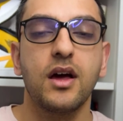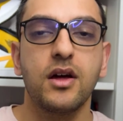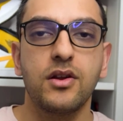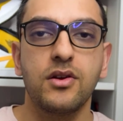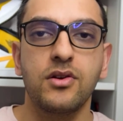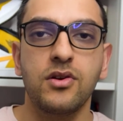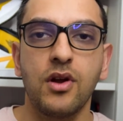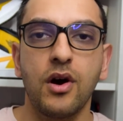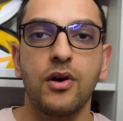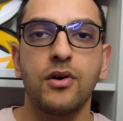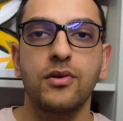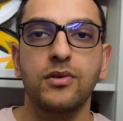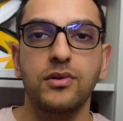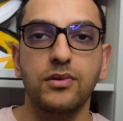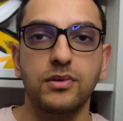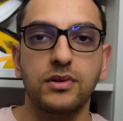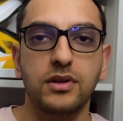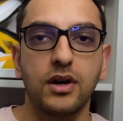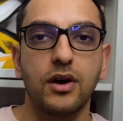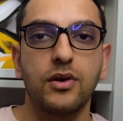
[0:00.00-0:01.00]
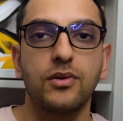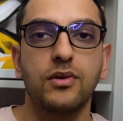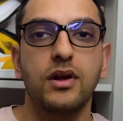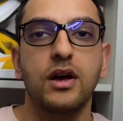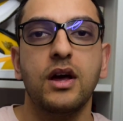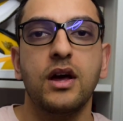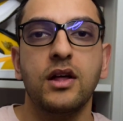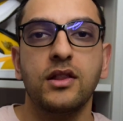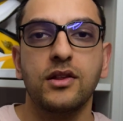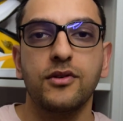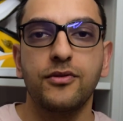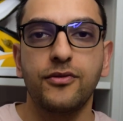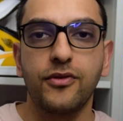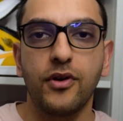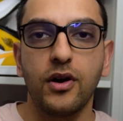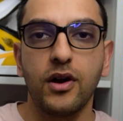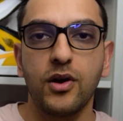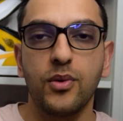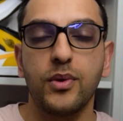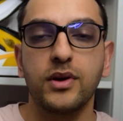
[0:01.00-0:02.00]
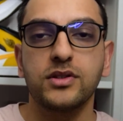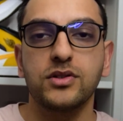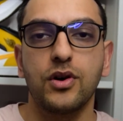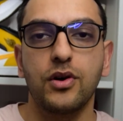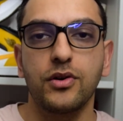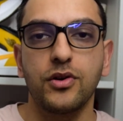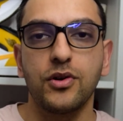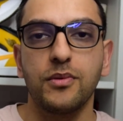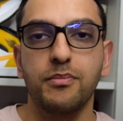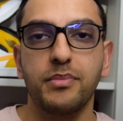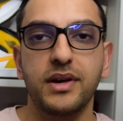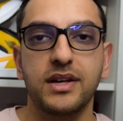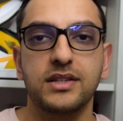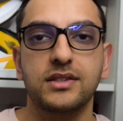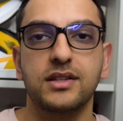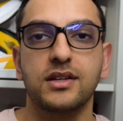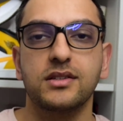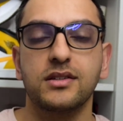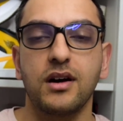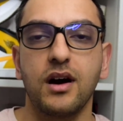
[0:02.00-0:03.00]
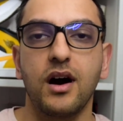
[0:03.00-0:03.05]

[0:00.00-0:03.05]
No, you don't. The followers on your business